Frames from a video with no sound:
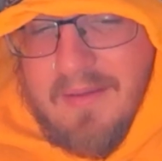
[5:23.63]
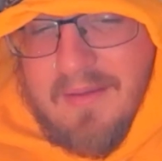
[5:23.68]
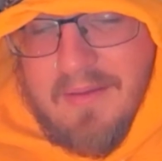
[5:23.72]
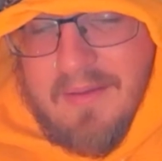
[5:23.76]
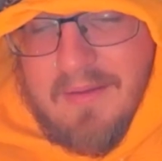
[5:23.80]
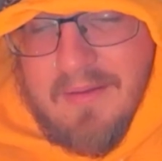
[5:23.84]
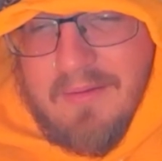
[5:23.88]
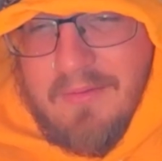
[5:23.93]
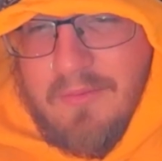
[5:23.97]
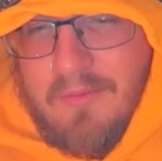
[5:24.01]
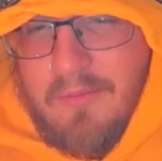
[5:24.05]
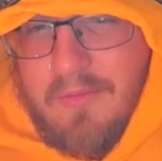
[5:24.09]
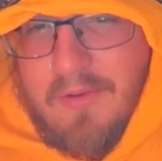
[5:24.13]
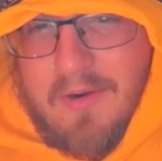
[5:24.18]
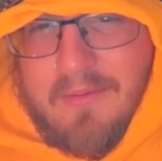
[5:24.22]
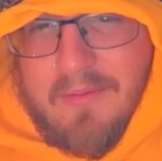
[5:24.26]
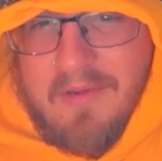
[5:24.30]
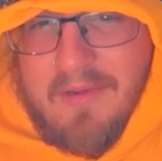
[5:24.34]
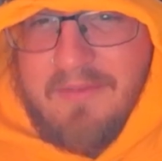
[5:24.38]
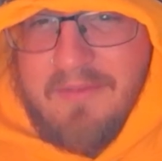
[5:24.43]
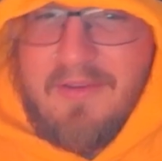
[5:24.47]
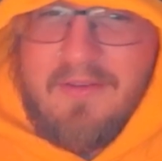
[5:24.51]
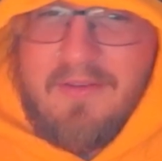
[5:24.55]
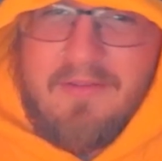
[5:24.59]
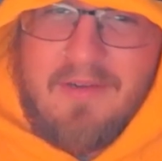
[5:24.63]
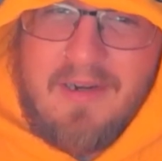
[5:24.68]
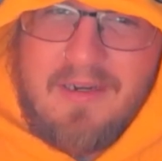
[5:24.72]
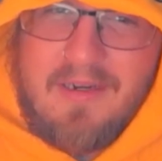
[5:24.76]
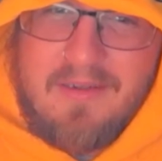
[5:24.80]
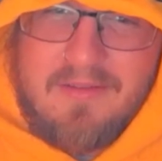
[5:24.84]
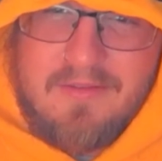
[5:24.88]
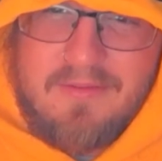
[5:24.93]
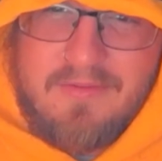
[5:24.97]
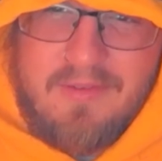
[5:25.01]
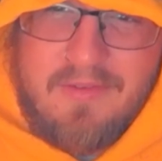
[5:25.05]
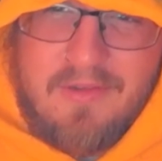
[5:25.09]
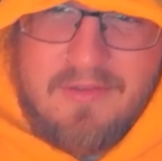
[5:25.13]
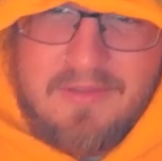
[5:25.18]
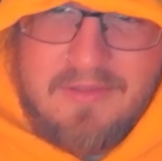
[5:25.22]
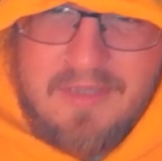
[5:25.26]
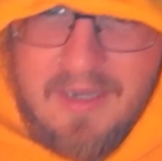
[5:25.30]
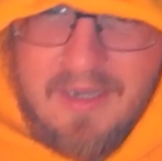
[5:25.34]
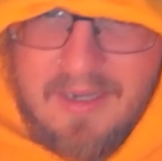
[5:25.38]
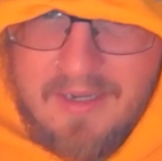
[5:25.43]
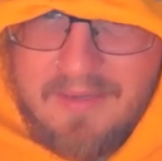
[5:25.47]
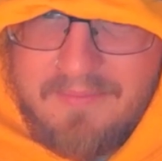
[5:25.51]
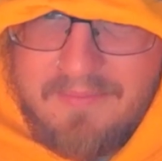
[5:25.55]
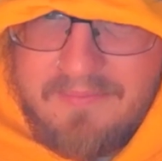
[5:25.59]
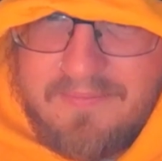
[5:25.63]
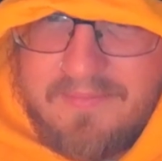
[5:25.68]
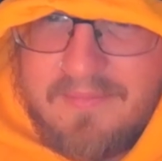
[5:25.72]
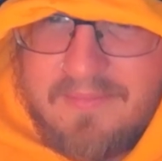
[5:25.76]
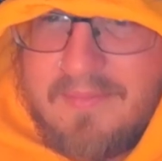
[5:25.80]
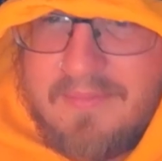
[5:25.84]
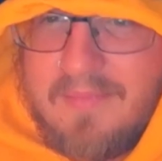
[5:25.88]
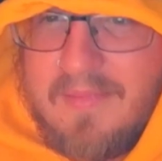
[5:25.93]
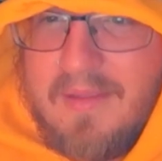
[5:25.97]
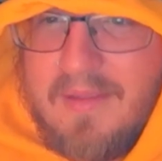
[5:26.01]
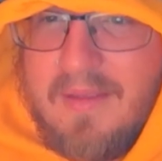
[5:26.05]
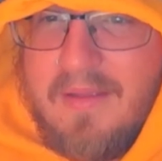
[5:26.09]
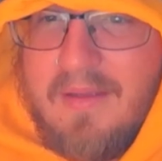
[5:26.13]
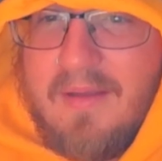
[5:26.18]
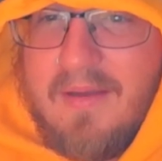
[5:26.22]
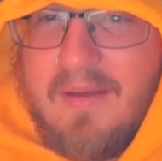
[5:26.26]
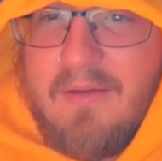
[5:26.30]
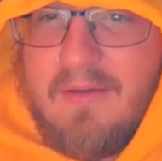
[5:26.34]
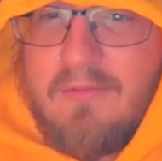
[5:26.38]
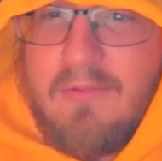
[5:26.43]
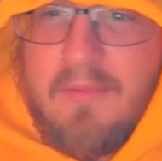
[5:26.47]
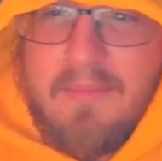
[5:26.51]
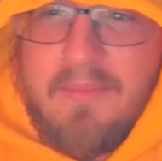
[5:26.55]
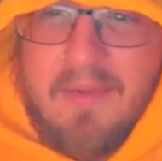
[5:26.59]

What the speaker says: one of my favorite actors of all time. Rebecca